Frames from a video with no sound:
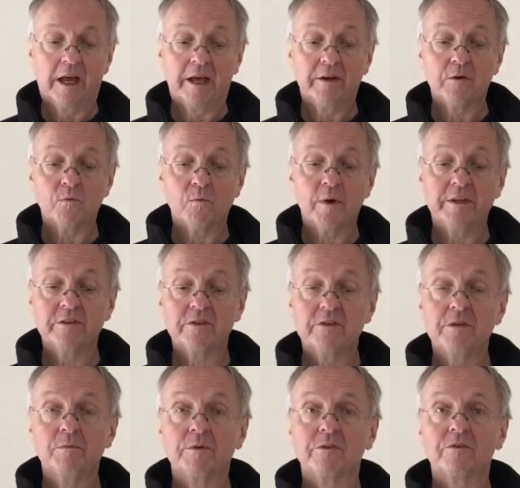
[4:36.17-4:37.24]
and at once
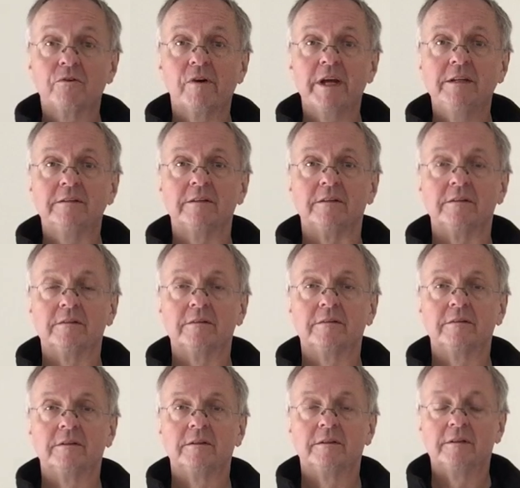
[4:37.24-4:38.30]
she was straightened
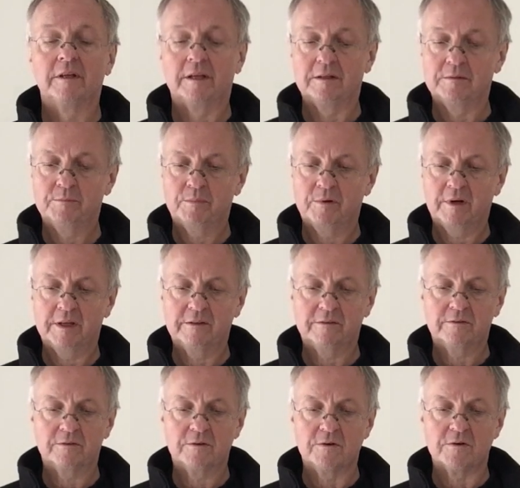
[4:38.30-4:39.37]
and
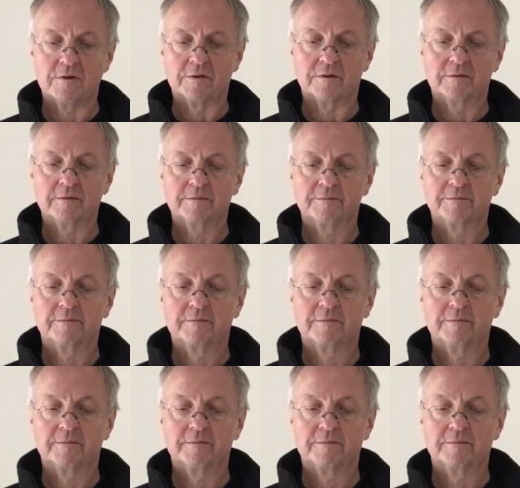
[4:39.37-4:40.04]
praised God.